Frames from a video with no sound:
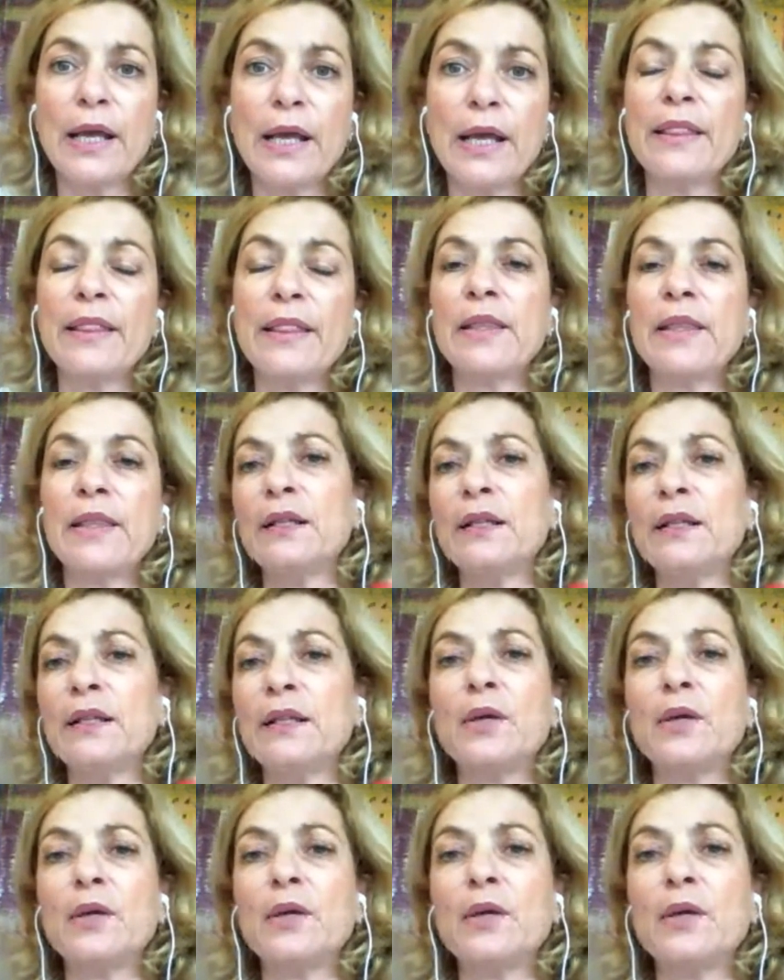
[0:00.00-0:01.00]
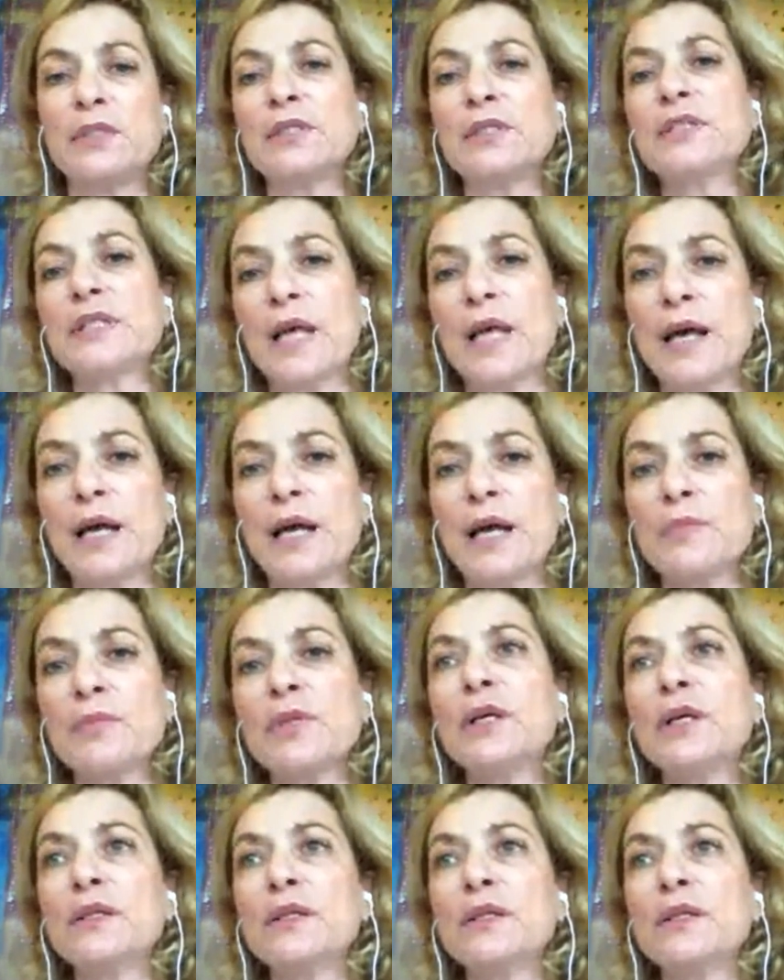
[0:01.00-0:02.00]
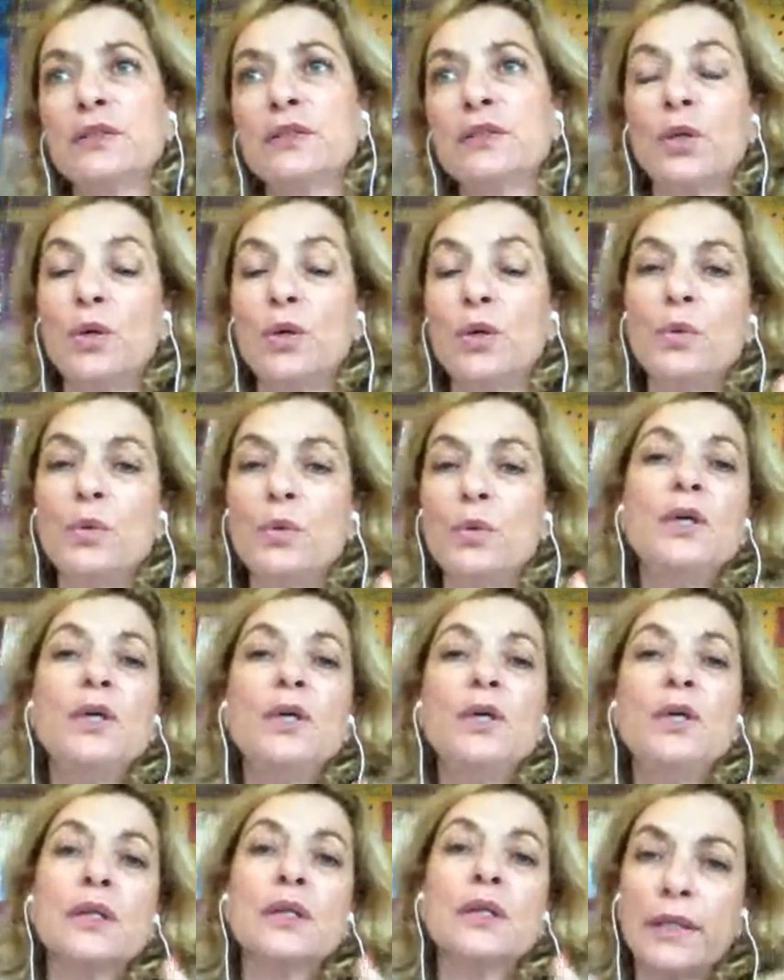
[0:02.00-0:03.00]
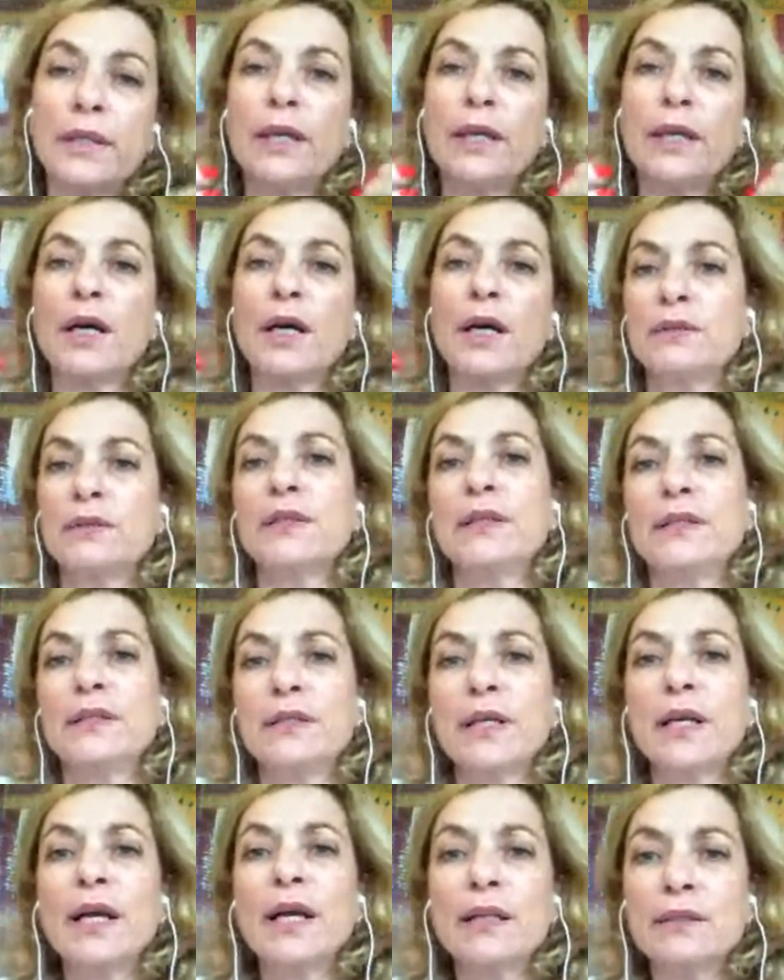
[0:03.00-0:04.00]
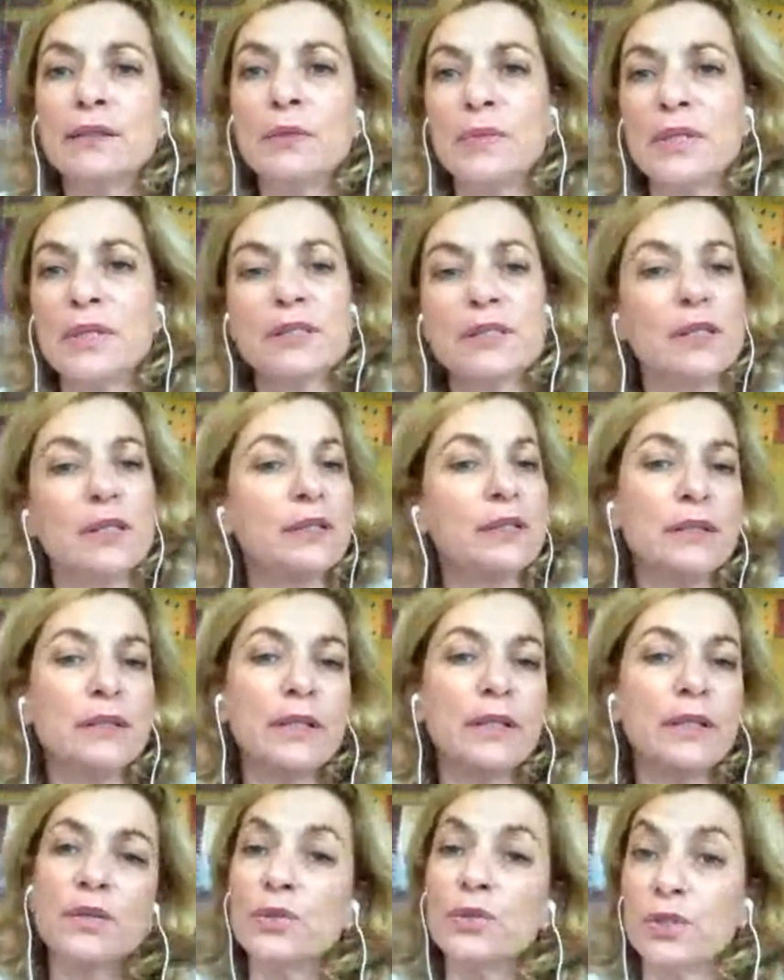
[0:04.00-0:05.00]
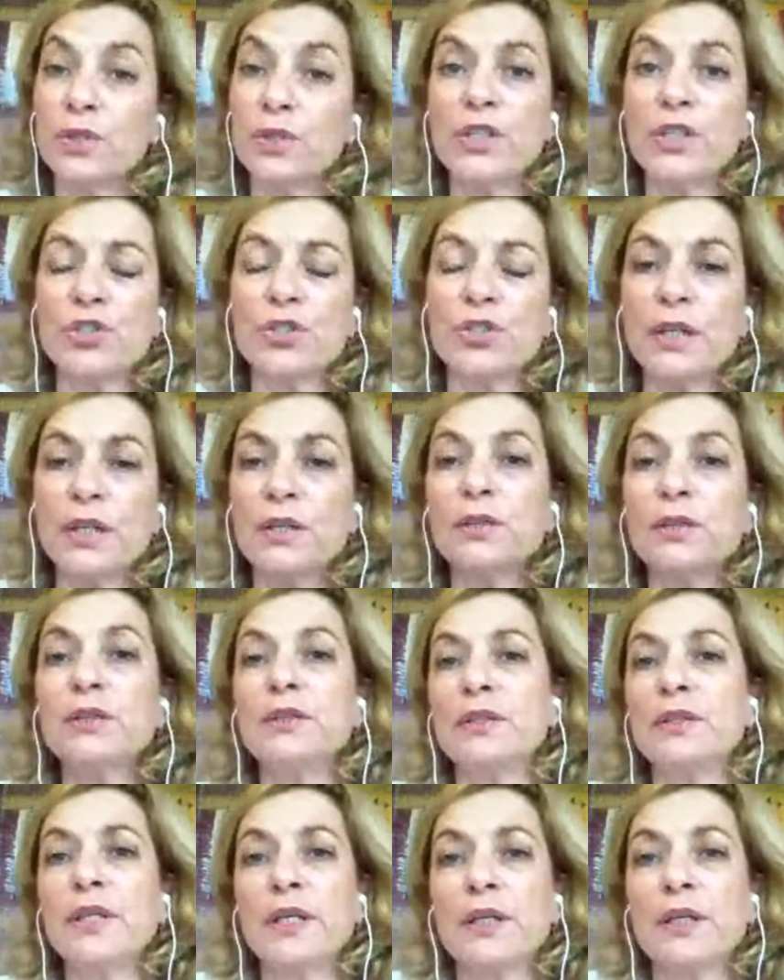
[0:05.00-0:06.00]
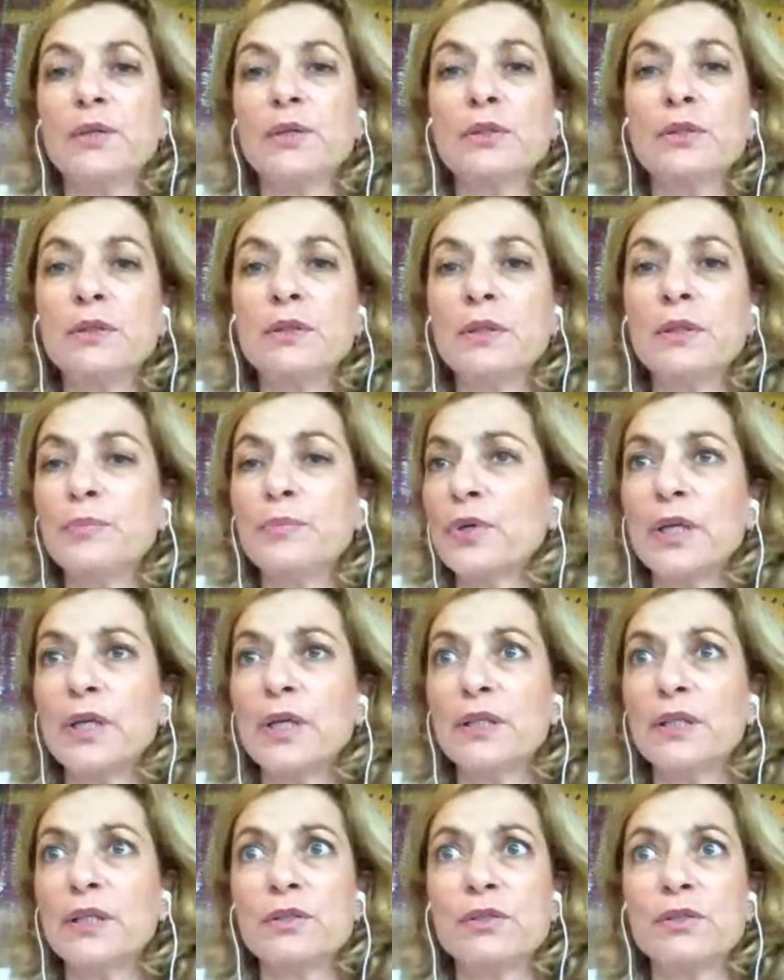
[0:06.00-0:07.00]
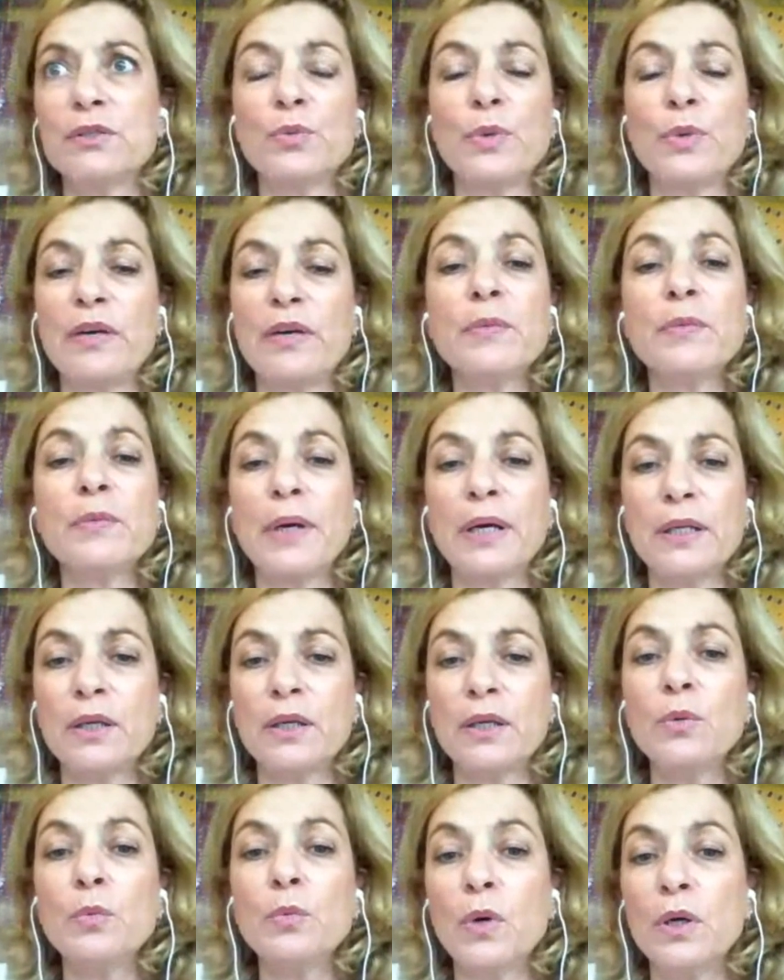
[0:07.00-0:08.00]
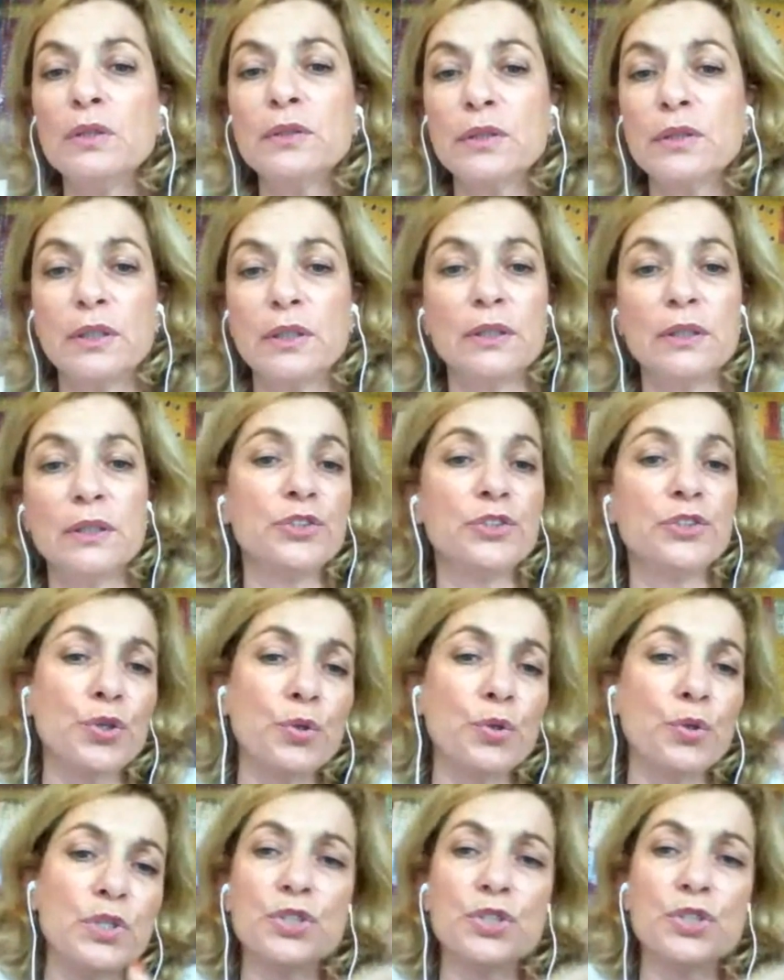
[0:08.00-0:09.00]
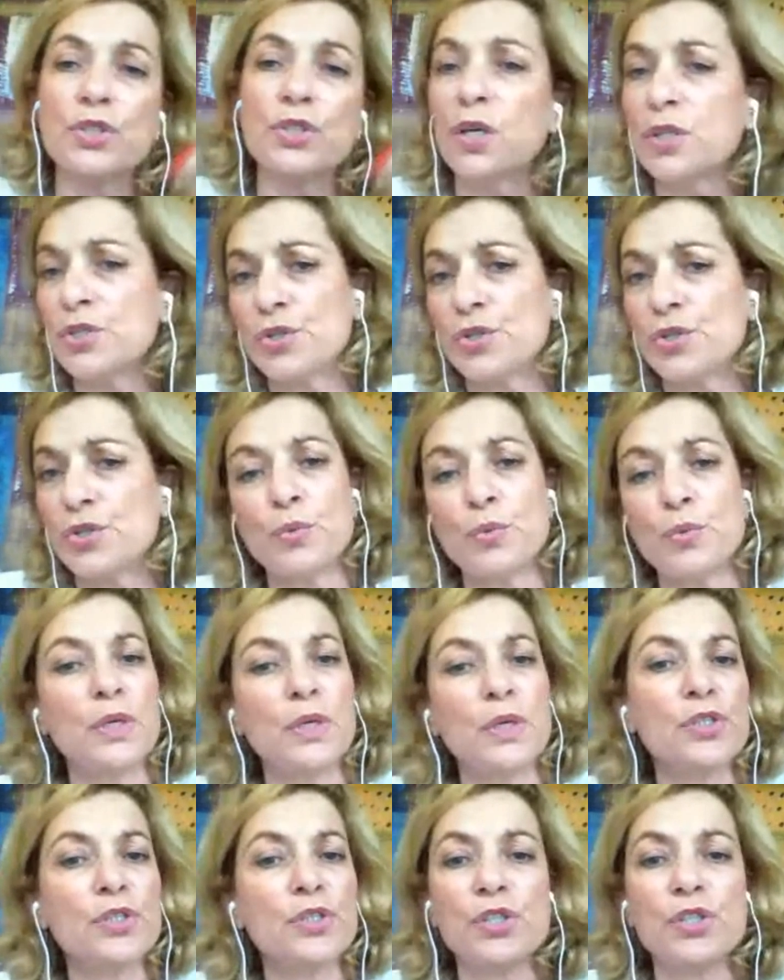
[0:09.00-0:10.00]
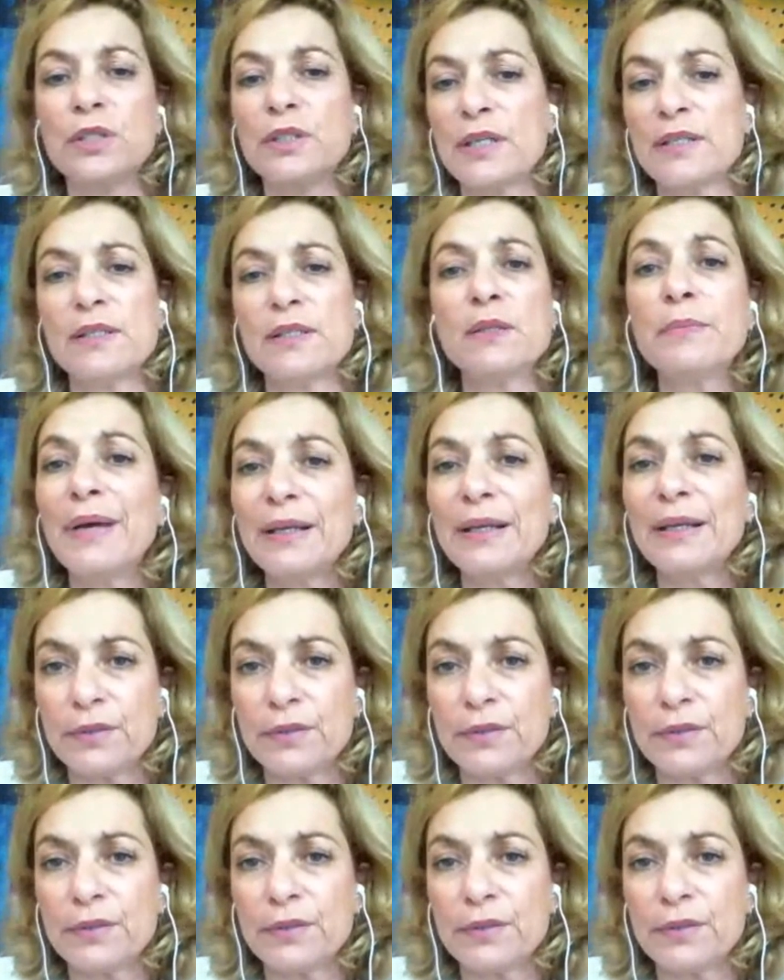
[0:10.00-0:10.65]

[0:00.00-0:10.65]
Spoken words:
And then there was the time that, you know, they got the message that they could teach. They could bring it to everybody who wanted, Jewish, non-Jewish, it doesn't